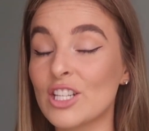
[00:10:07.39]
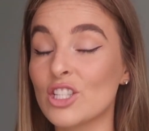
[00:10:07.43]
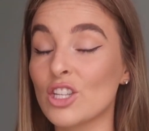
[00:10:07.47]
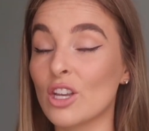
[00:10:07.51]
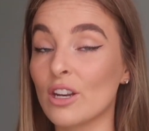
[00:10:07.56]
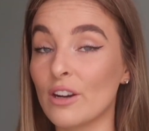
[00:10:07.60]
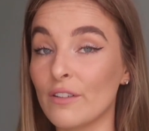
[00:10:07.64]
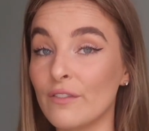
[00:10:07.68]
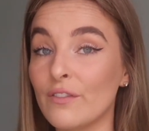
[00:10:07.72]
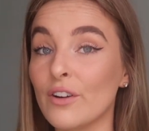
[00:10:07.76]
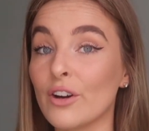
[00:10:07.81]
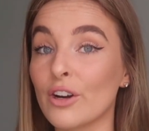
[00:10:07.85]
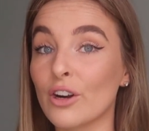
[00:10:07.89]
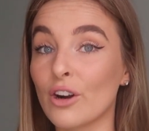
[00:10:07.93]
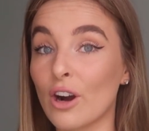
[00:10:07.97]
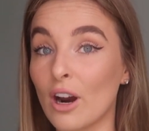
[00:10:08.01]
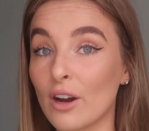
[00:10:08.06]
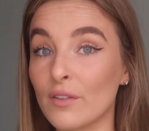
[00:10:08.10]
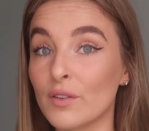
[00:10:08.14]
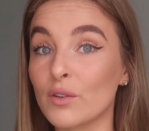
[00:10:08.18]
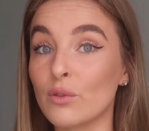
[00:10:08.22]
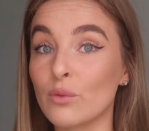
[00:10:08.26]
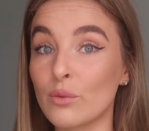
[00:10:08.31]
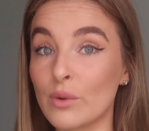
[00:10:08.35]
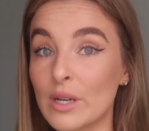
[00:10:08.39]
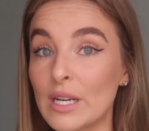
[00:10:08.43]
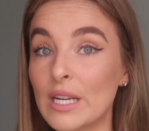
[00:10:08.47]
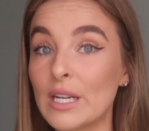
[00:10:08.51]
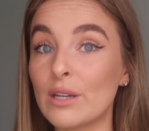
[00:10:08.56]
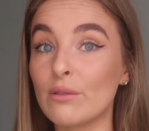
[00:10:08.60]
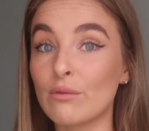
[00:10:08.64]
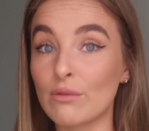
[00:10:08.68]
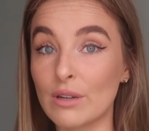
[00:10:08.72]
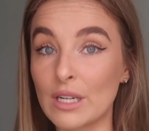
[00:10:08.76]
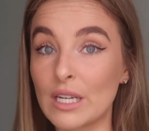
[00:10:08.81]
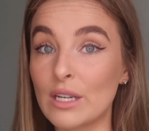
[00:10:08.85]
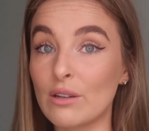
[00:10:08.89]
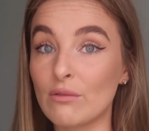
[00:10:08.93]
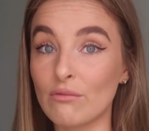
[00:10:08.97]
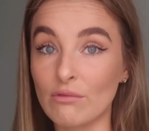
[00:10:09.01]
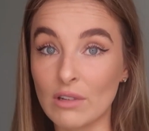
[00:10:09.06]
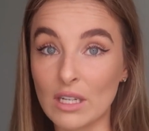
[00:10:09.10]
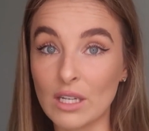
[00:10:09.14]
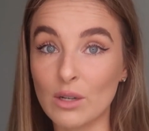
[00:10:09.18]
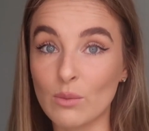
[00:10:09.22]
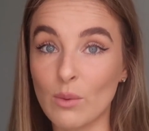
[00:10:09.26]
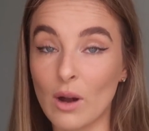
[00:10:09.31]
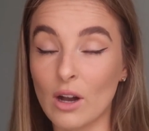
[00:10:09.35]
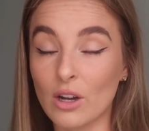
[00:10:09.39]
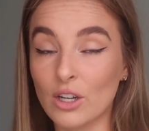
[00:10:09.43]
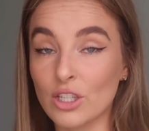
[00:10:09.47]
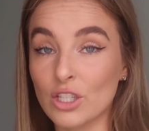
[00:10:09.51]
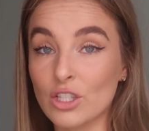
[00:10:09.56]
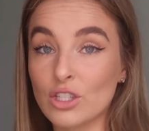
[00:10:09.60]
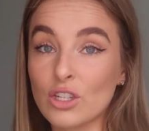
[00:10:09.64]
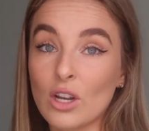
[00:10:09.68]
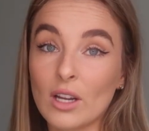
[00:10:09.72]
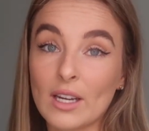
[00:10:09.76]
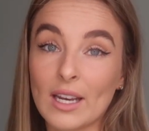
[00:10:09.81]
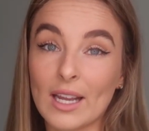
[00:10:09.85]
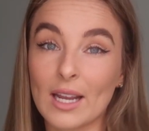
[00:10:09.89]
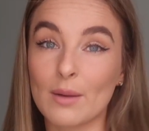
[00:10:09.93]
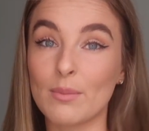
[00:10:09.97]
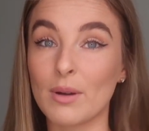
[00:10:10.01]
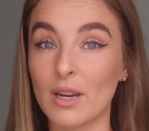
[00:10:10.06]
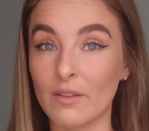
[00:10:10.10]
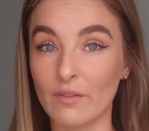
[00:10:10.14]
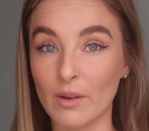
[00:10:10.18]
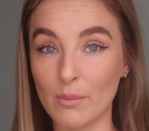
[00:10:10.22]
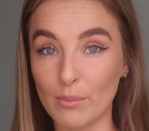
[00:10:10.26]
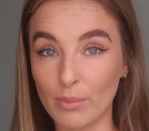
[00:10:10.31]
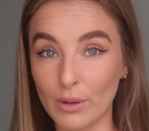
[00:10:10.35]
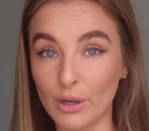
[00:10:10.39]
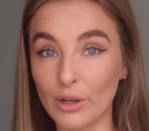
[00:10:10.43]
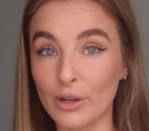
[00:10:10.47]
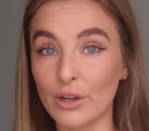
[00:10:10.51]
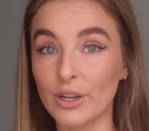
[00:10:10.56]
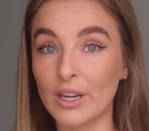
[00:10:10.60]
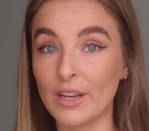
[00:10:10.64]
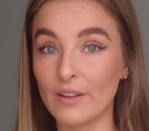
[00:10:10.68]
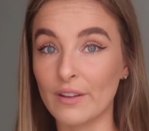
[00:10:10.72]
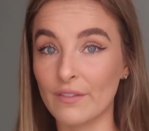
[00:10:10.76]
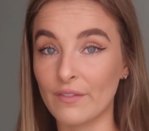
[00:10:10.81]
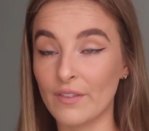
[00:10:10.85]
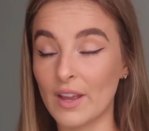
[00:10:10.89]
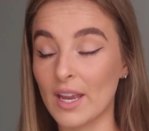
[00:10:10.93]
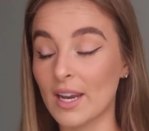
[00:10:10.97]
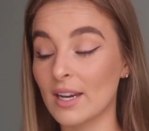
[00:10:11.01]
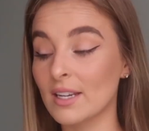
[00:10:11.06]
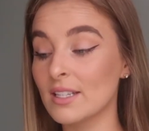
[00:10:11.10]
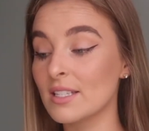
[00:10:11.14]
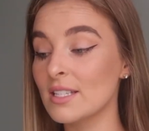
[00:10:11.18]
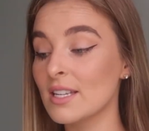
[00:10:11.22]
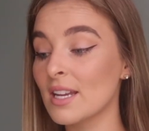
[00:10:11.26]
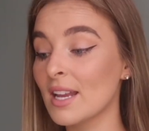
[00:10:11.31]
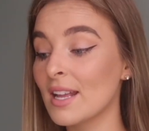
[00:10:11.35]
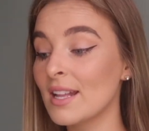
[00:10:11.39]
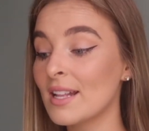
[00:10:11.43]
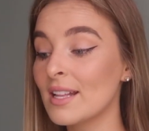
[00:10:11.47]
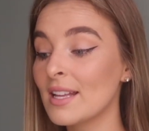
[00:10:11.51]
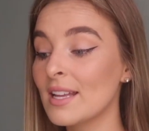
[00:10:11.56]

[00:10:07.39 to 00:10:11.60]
it's gonna photograph really, really, really well, because it's got like a bit of a blurred effect.